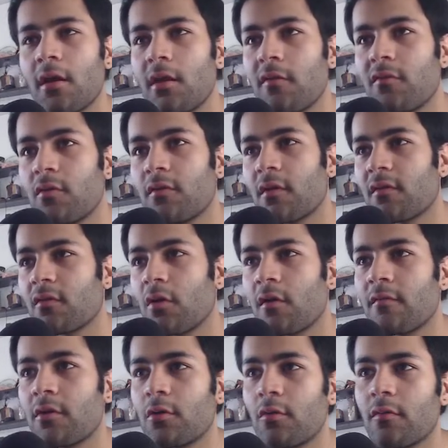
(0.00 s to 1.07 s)
If you just
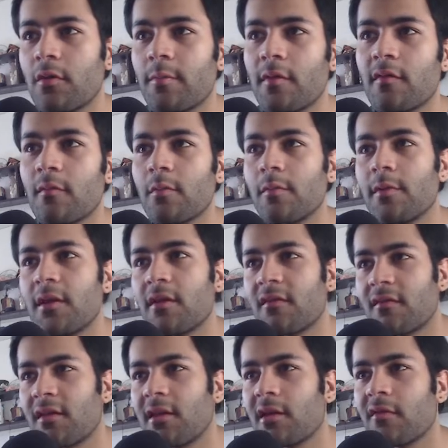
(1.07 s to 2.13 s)
hover over principled
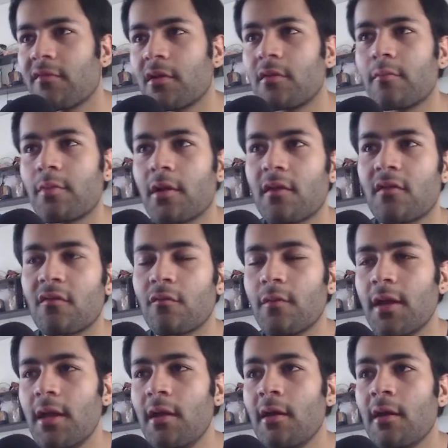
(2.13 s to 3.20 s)
BSDF and press
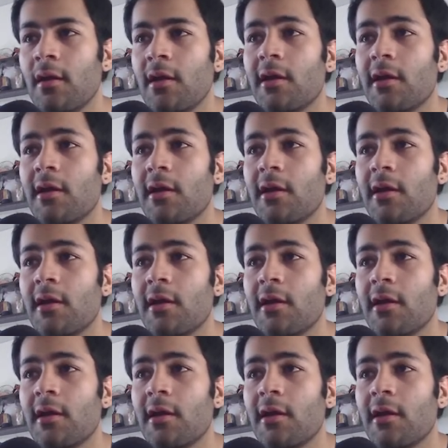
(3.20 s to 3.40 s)
V,